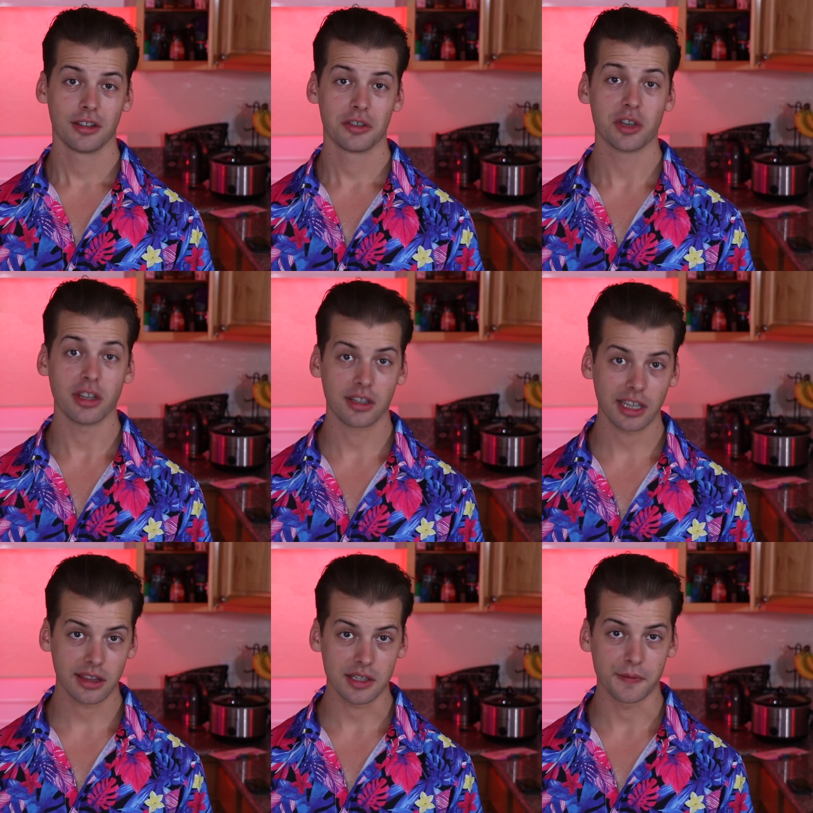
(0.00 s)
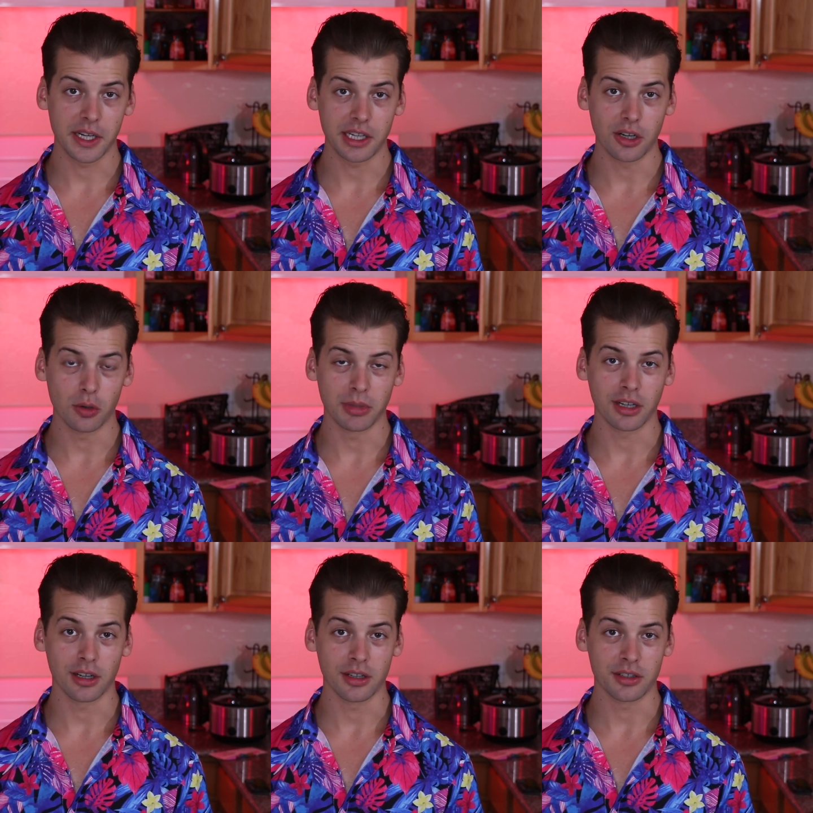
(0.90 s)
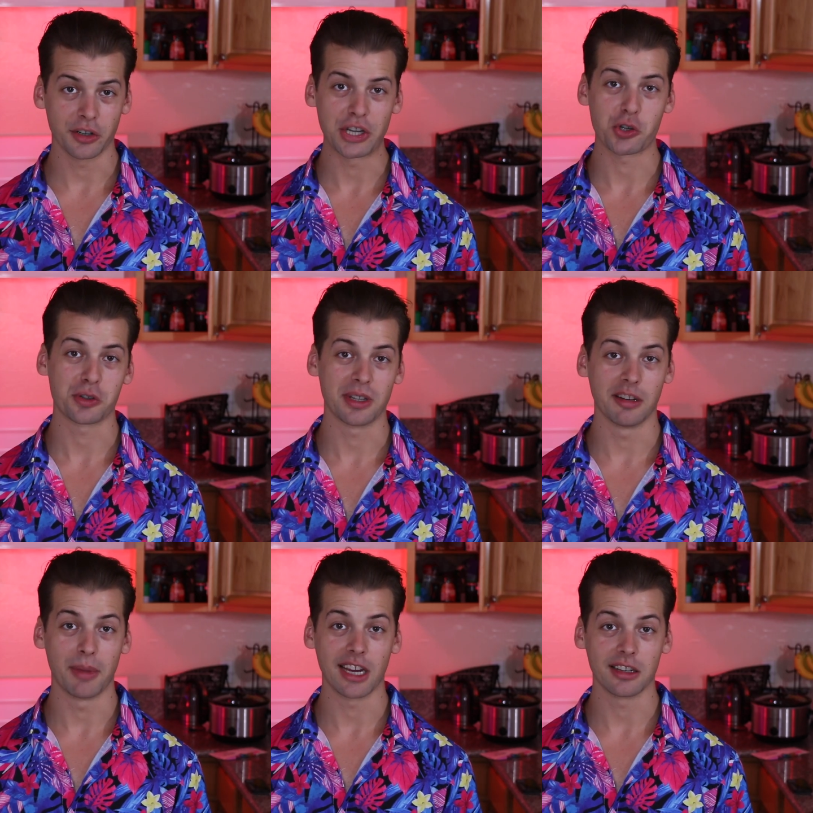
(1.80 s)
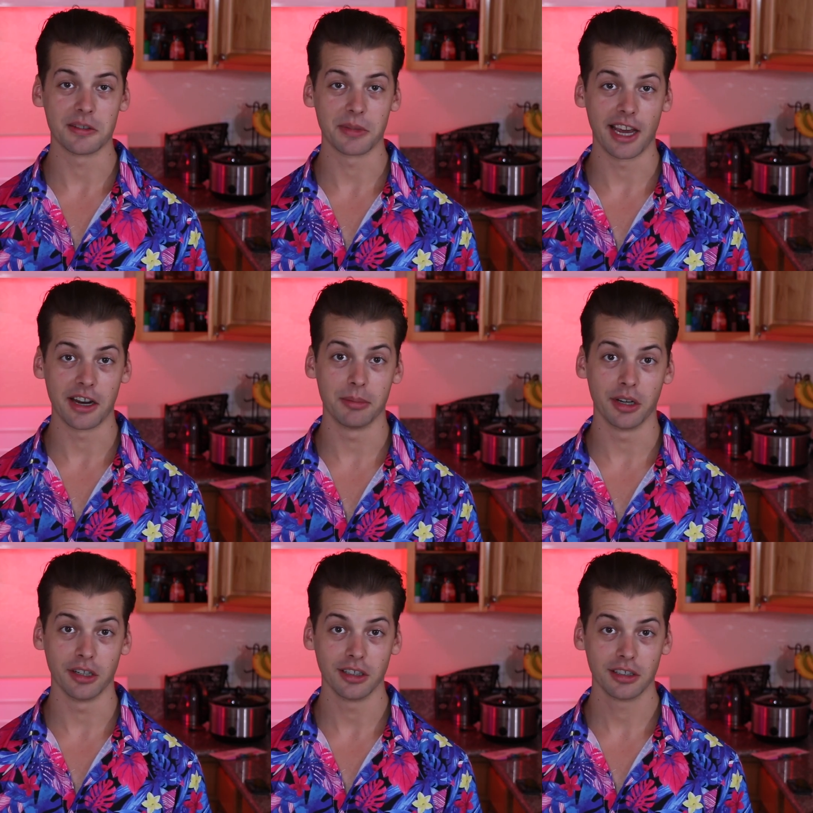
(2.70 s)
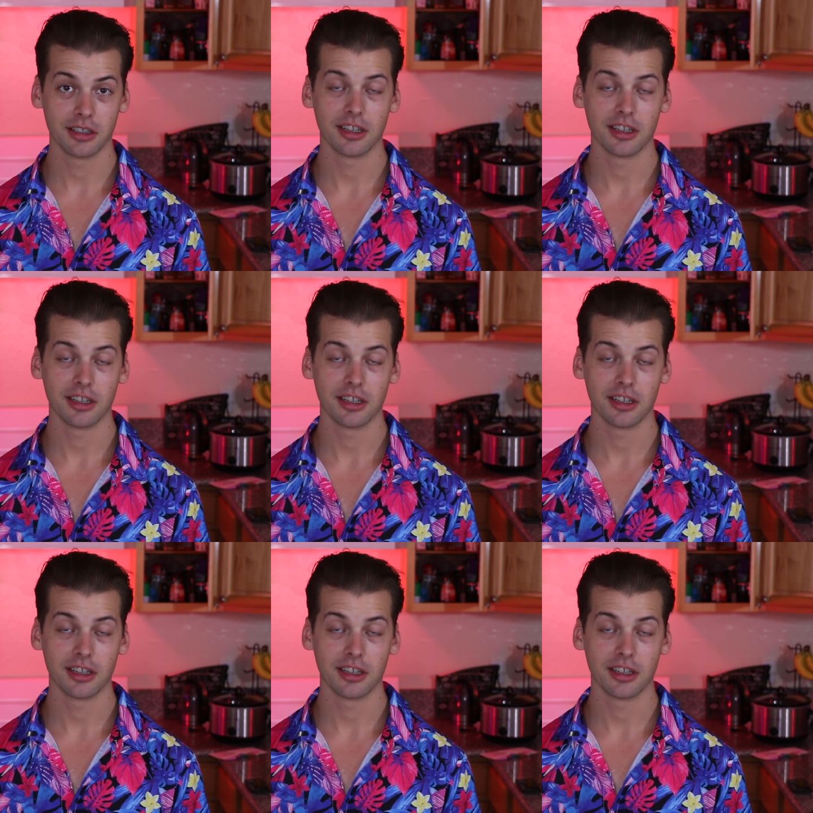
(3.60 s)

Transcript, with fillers: So you click this video because you're interested in making some cannabutter.